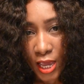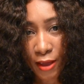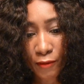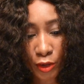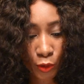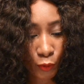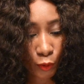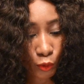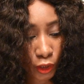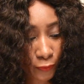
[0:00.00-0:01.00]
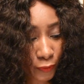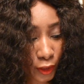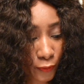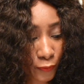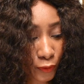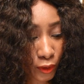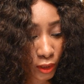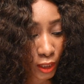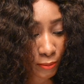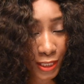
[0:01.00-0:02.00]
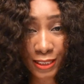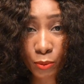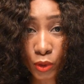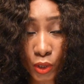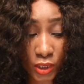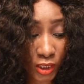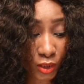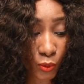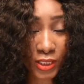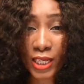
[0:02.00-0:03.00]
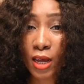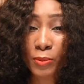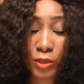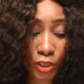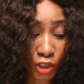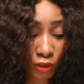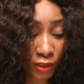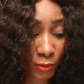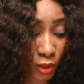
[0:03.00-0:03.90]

if that bonus is what helps your insurance,